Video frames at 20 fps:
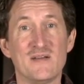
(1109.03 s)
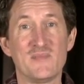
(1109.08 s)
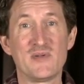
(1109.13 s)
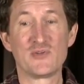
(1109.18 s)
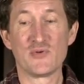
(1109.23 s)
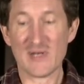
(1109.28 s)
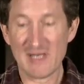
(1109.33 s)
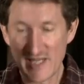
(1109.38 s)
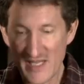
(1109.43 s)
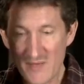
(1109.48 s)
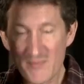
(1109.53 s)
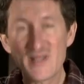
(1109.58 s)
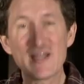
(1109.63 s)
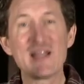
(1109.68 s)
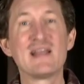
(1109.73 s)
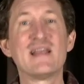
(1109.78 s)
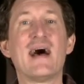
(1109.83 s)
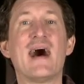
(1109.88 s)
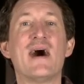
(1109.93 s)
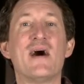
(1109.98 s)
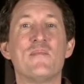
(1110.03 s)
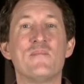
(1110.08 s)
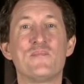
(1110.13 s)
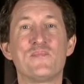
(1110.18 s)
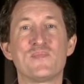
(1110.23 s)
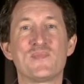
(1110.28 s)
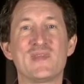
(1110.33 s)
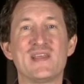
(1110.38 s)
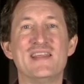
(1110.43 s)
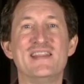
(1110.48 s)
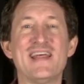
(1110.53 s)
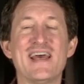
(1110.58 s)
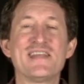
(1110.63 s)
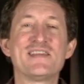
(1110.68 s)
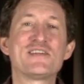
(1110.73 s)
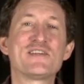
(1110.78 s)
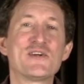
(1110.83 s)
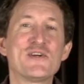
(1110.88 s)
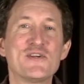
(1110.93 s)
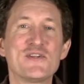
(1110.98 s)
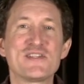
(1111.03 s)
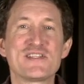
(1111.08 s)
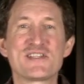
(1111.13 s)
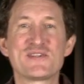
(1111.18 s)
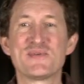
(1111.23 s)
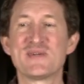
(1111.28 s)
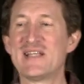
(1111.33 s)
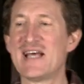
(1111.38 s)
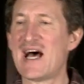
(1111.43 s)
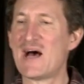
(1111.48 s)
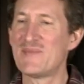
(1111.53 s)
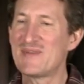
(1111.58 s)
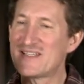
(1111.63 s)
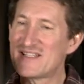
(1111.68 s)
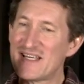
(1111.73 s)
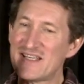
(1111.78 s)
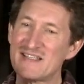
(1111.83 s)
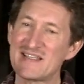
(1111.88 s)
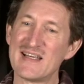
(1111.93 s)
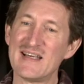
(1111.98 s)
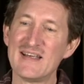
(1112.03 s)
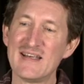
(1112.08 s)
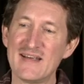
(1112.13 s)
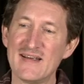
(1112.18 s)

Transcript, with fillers: between him and Adam, he then turns to Adam and says,